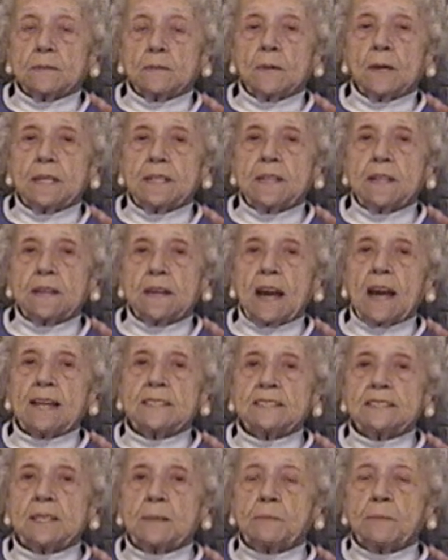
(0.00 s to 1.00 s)
one of the
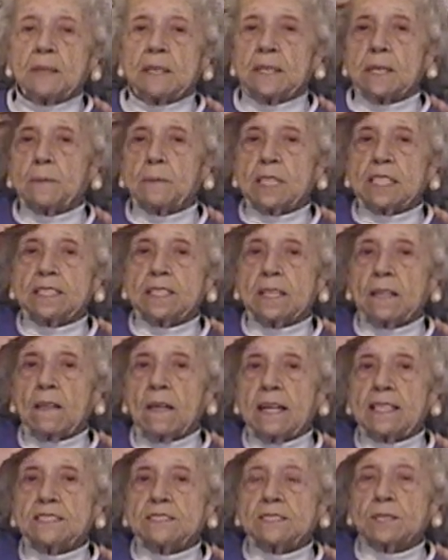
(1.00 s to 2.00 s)
guys that Billy went to
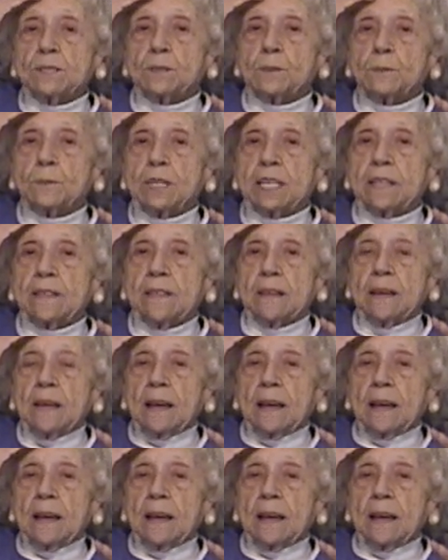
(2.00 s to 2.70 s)
high school with,